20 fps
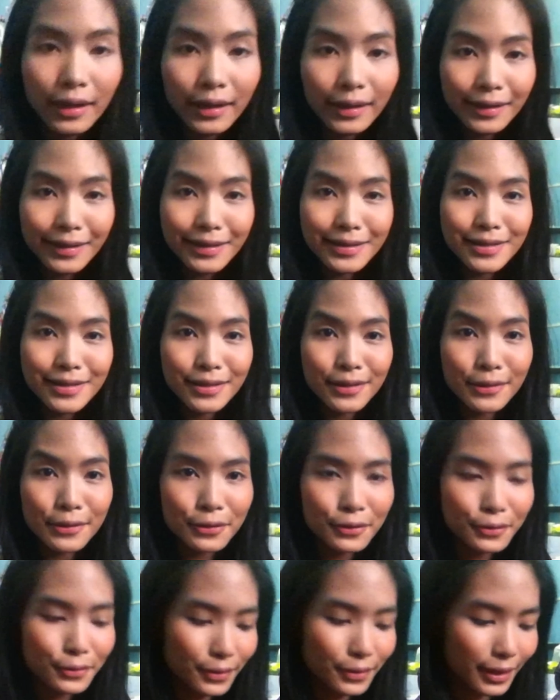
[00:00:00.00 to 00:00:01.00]
Okay,
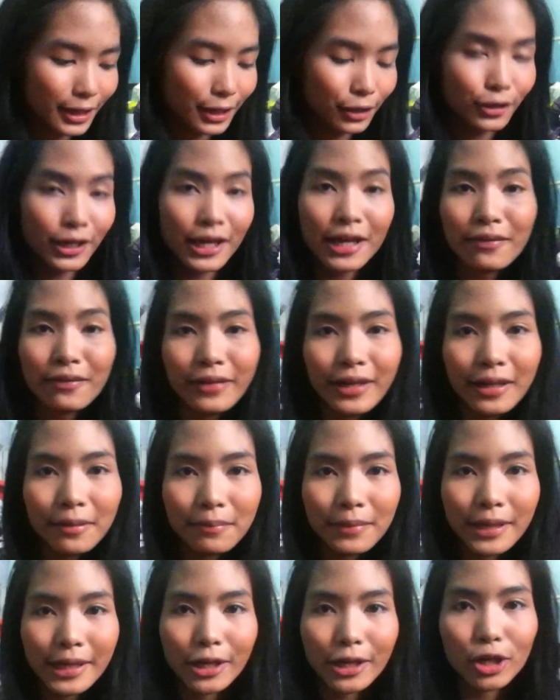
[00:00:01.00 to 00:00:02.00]
so there you have
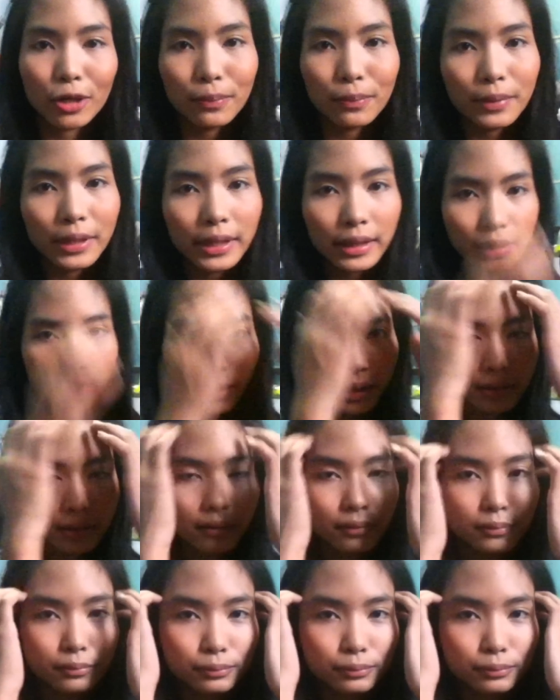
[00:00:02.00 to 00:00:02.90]
it, my completed